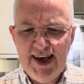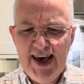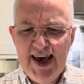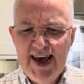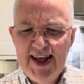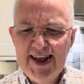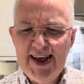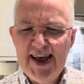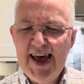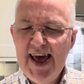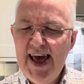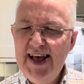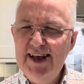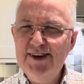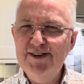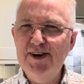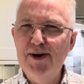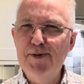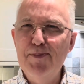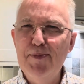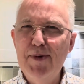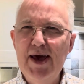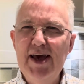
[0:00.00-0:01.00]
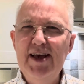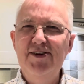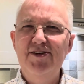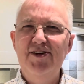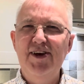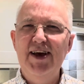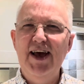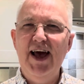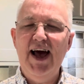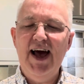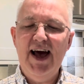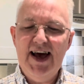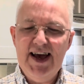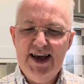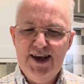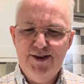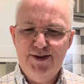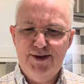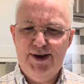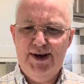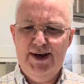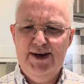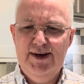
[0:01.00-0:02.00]
It is amazing, I
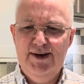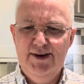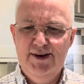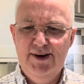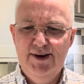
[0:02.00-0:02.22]
think,